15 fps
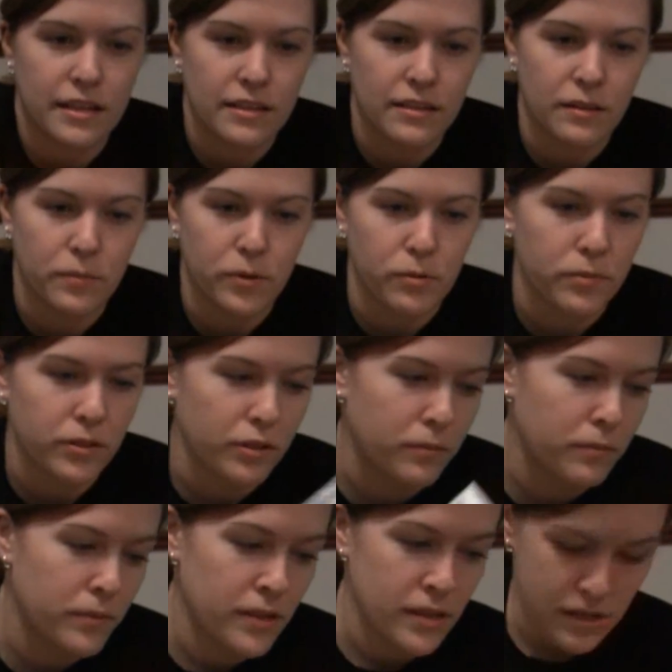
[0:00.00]
says at the bottom of
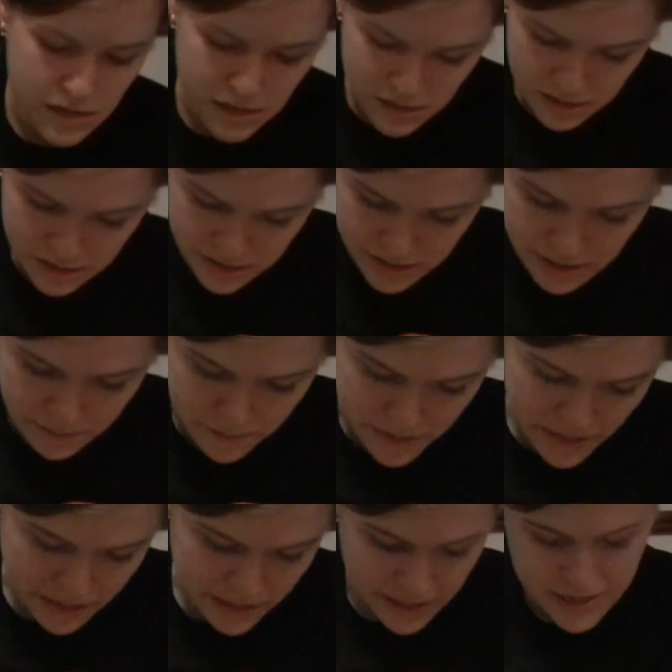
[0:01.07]
them, they're
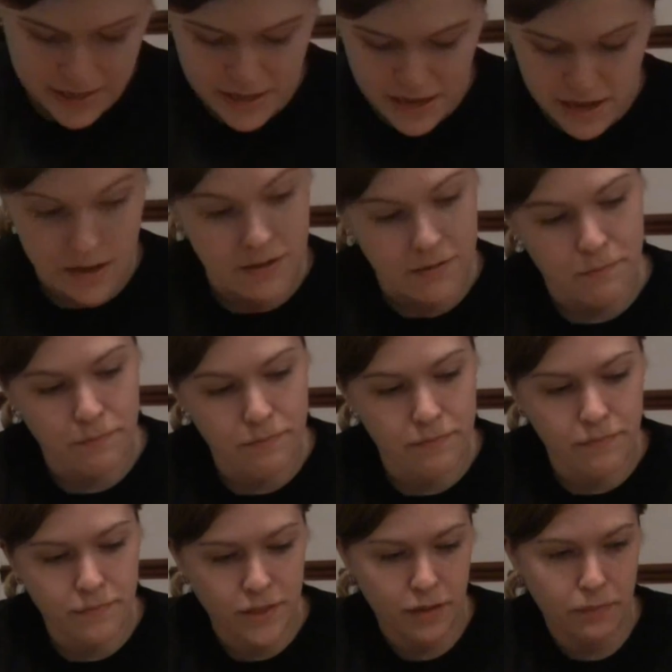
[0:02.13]
back and they're
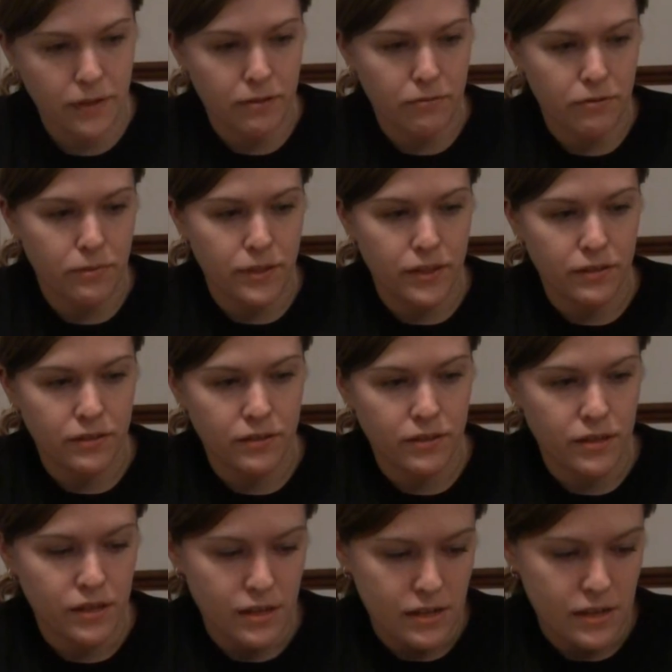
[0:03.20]
something beginning with a B.
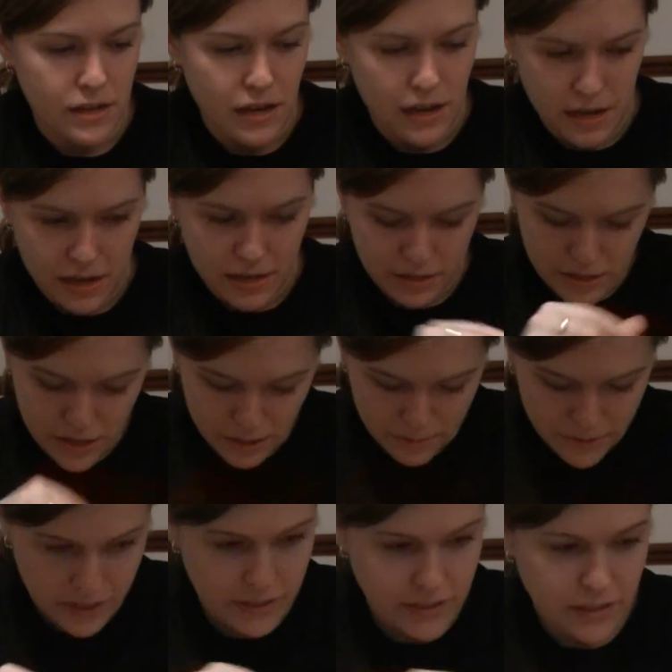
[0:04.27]
So they're
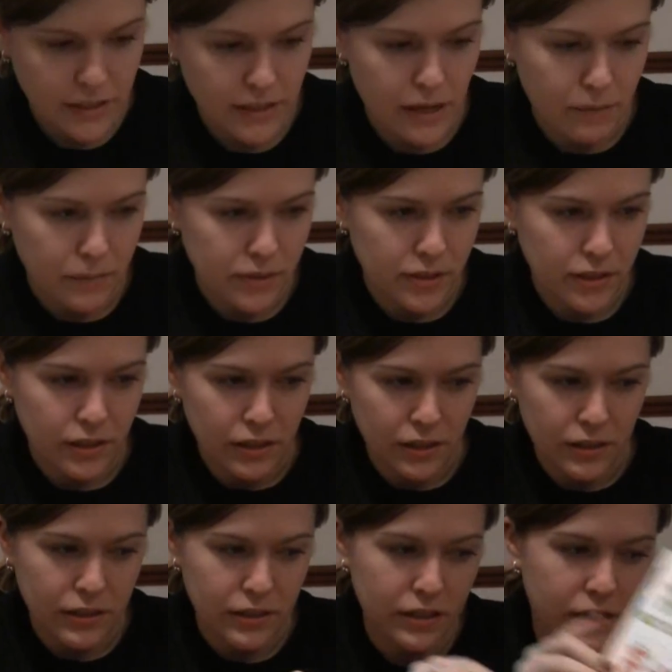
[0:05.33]
ballistic, they're
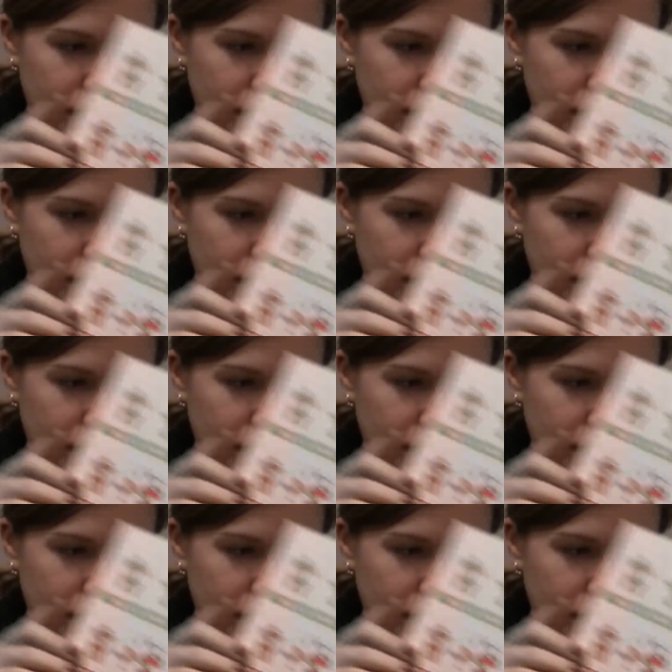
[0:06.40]
berserk.